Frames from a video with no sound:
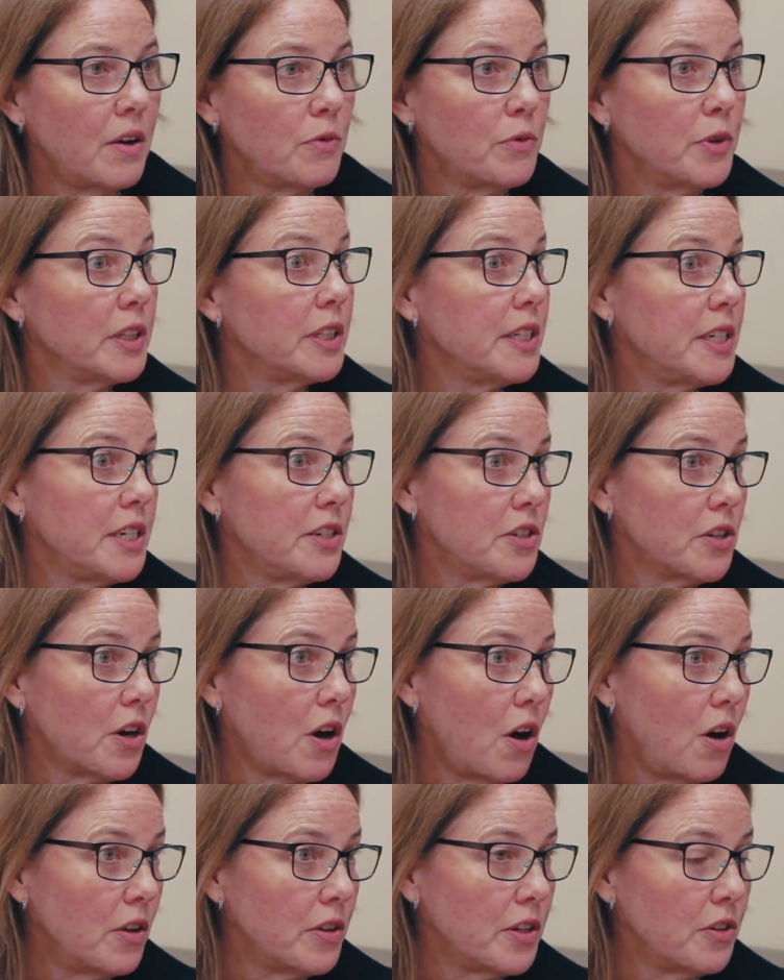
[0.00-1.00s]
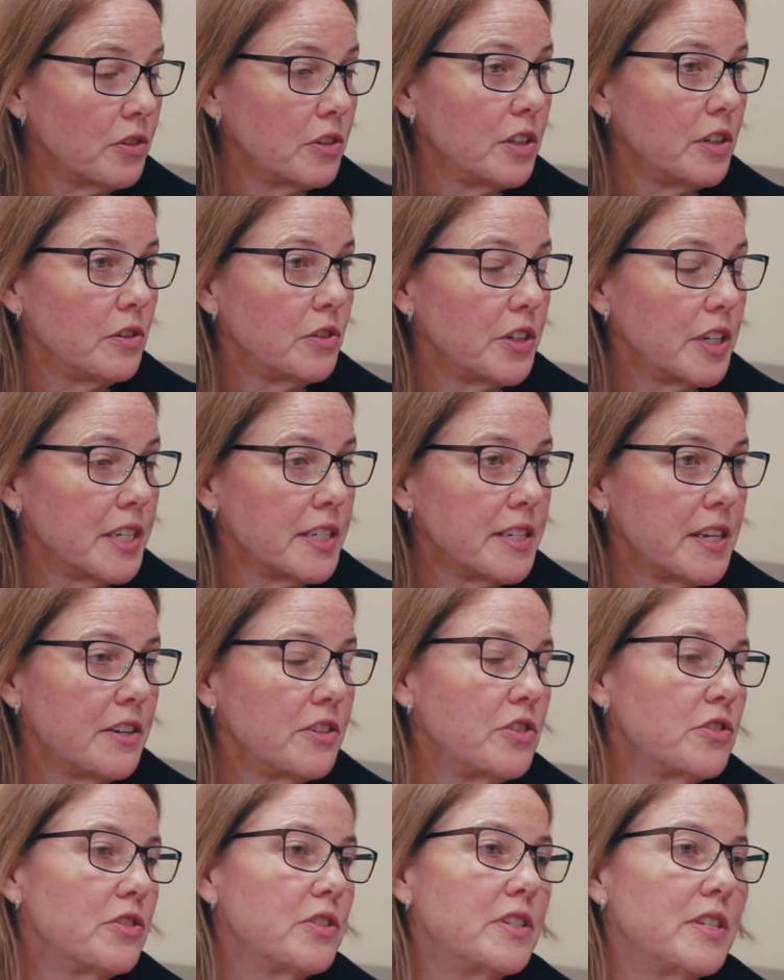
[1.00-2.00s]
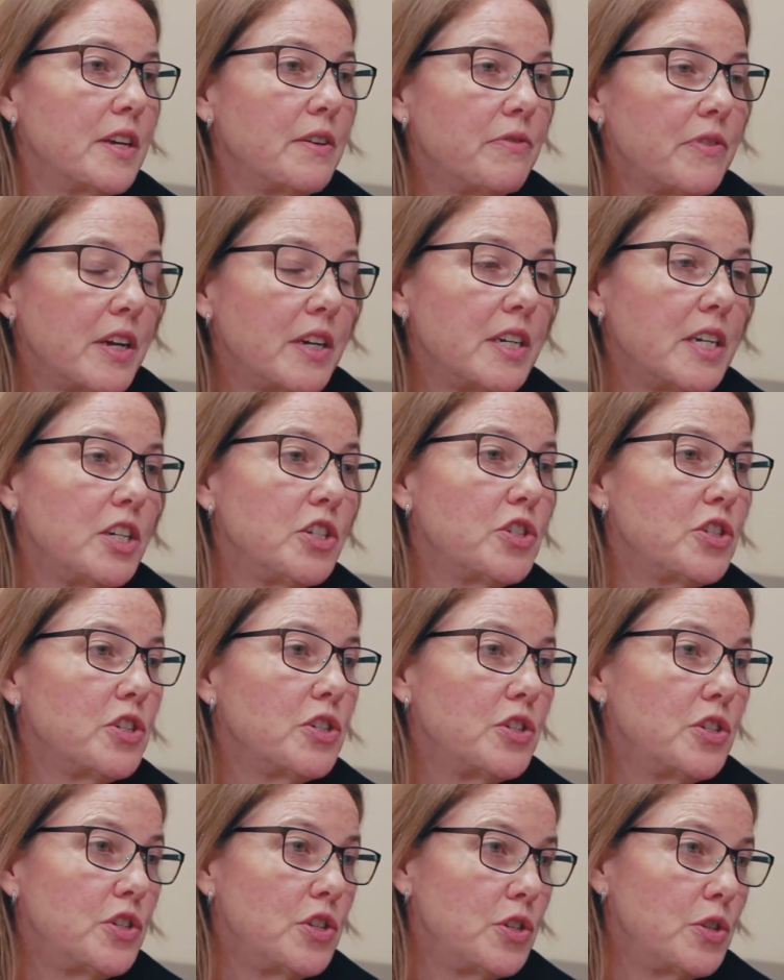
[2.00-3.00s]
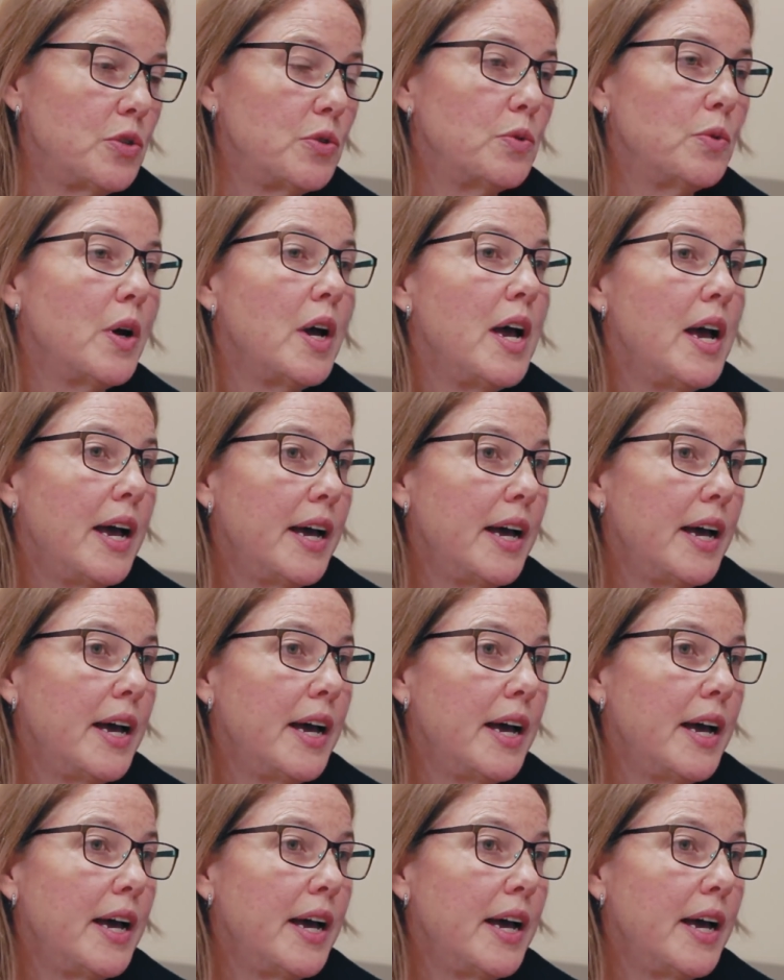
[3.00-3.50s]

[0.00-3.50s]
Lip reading: really need to call the Early Learning Center is if they need to do